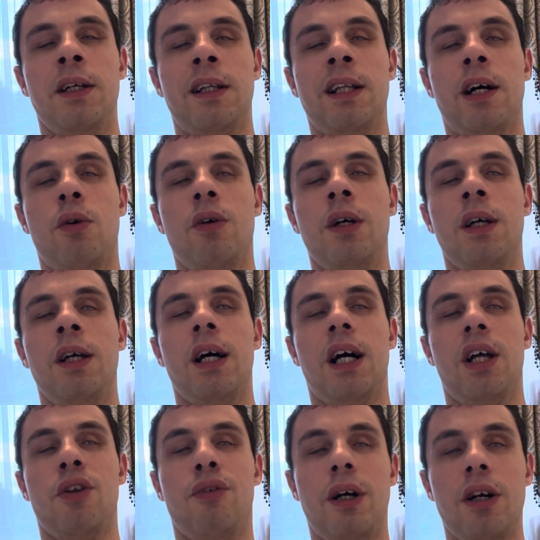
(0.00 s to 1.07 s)
Now,
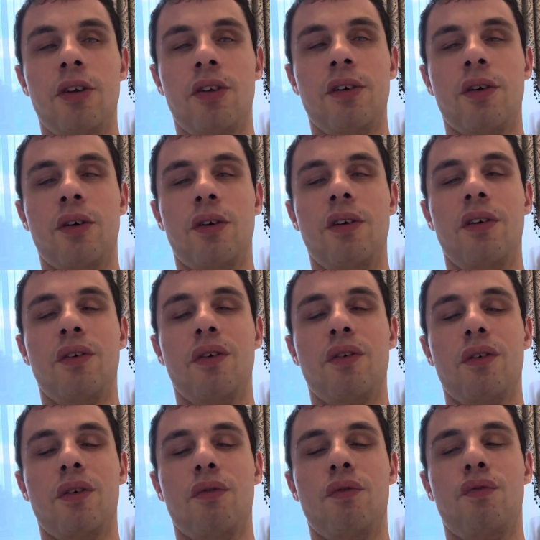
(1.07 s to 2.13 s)
as far as the
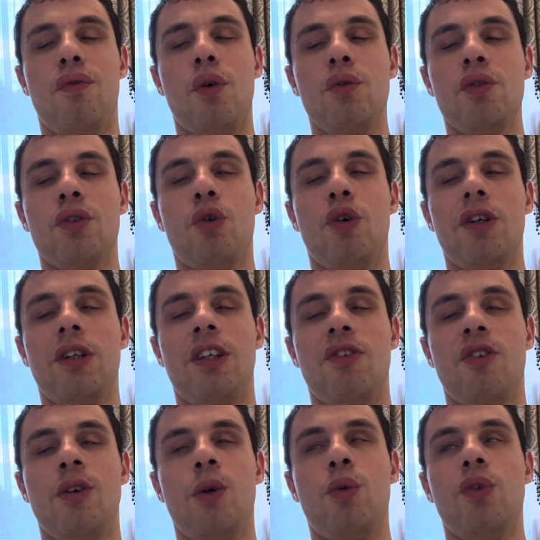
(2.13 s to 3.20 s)
phone recordings
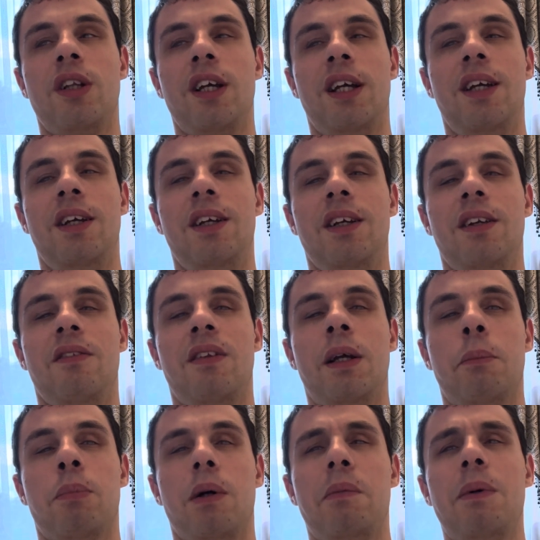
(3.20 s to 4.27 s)
go, they
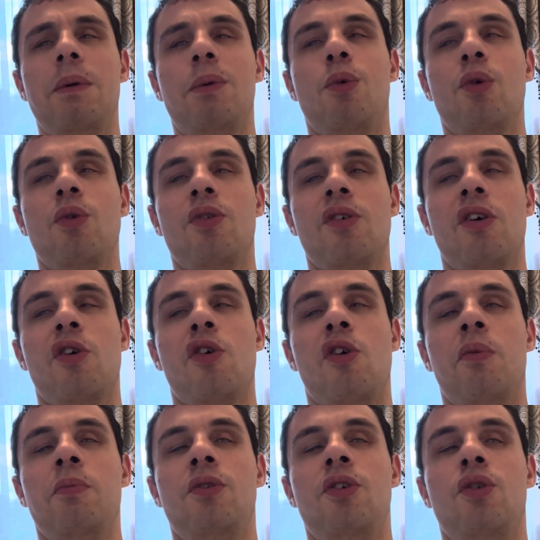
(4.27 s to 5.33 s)
probably won't
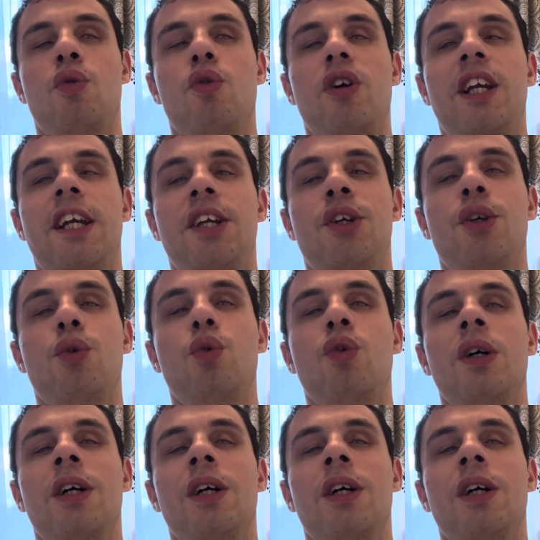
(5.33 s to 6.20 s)
come to EU